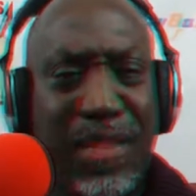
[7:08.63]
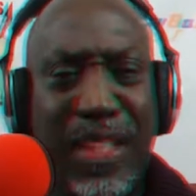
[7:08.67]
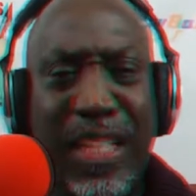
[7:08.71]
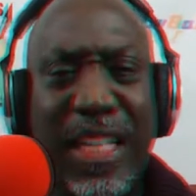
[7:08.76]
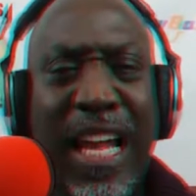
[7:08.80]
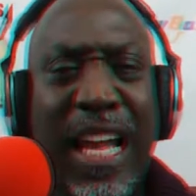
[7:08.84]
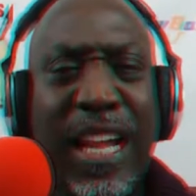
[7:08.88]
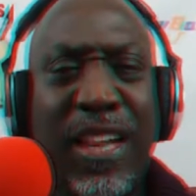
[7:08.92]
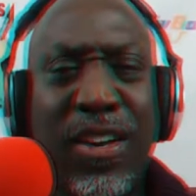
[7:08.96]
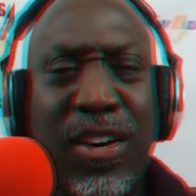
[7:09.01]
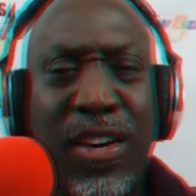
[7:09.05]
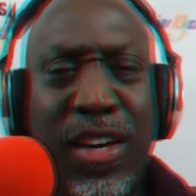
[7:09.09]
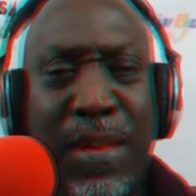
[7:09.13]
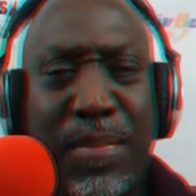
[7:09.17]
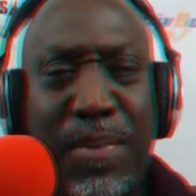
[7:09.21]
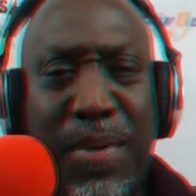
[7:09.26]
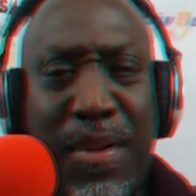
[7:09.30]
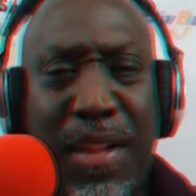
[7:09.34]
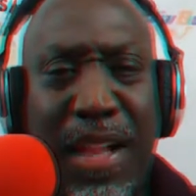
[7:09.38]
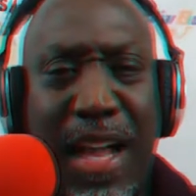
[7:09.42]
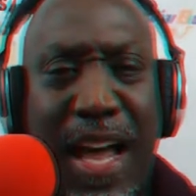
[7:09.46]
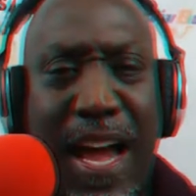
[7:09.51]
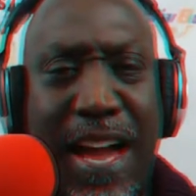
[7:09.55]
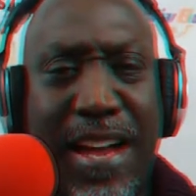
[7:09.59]
You got to look it up
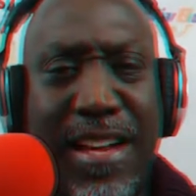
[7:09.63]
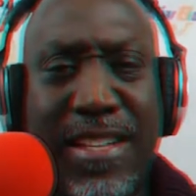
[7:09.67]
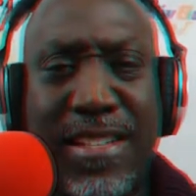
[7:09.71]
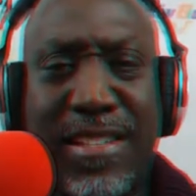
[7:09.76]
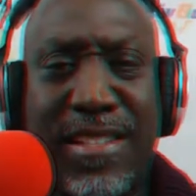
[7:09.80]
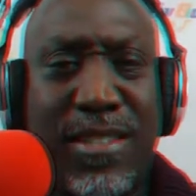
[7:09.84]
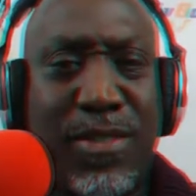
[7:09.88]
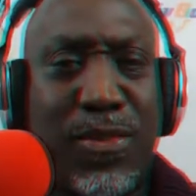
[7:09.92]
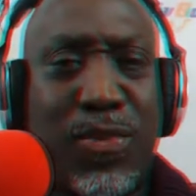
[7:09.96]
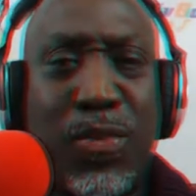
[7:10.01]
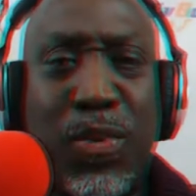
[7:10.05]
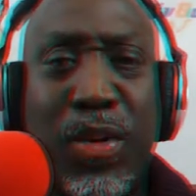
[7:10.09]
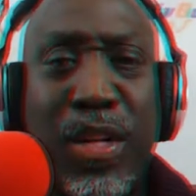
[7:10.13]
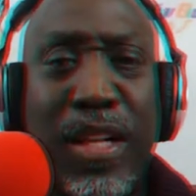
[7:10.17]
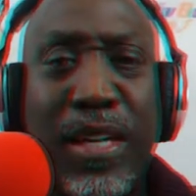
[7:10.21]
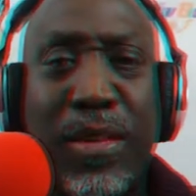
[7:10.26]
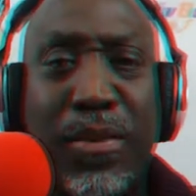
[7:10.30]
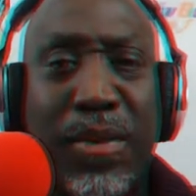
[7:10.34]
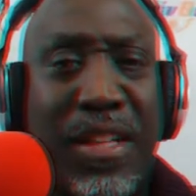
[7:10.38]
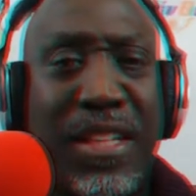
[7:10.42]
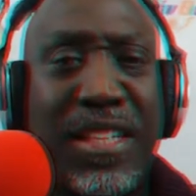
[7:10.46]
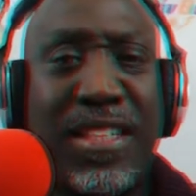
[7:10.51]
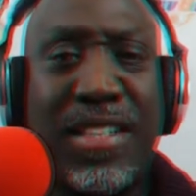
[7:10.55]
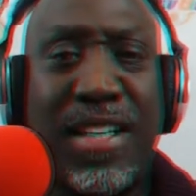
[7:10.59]
online. This is really,
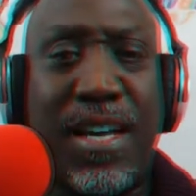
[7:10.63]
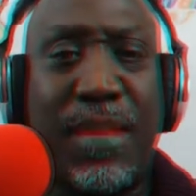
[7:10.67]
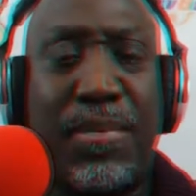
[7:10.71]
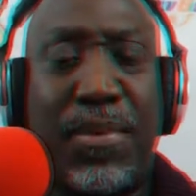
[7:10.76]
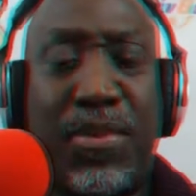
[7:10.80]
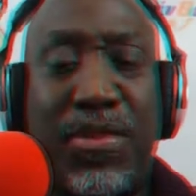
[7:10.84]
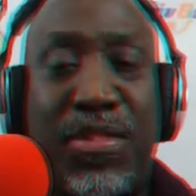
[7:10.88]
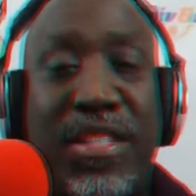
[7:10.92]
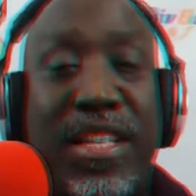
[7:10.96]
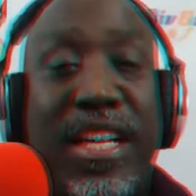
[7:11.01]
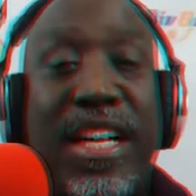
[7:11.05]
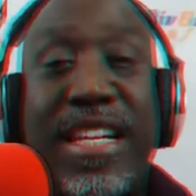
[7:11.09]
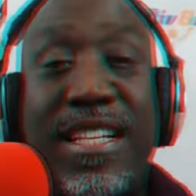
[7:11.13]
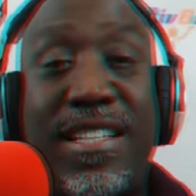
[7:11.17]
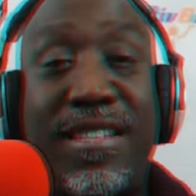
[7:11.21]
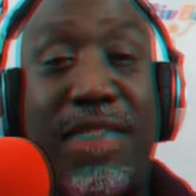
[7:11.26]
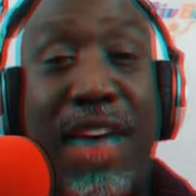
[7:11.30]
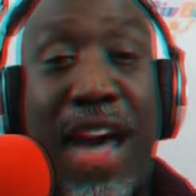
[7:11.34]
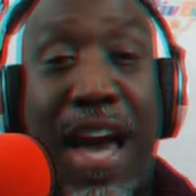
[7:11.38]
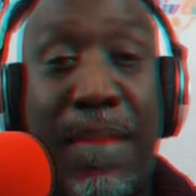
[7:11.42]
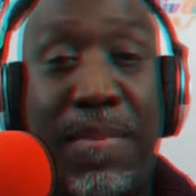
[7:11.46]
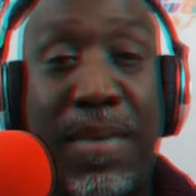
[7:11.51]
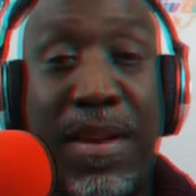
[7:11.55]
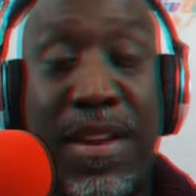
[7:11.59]
really simple. Seeds of
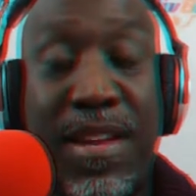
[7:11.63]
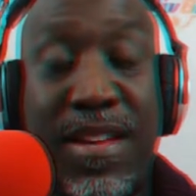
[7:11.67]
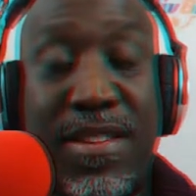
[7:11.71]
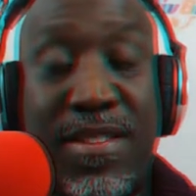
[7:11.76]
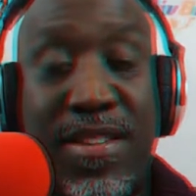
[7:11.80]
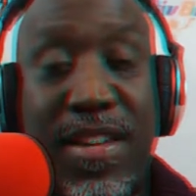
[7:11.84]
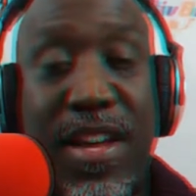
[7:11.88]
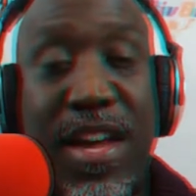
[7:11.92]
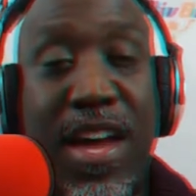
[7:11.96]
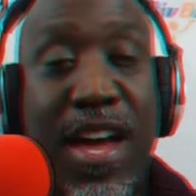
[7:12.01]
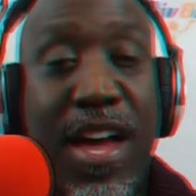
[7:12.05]
Happiness.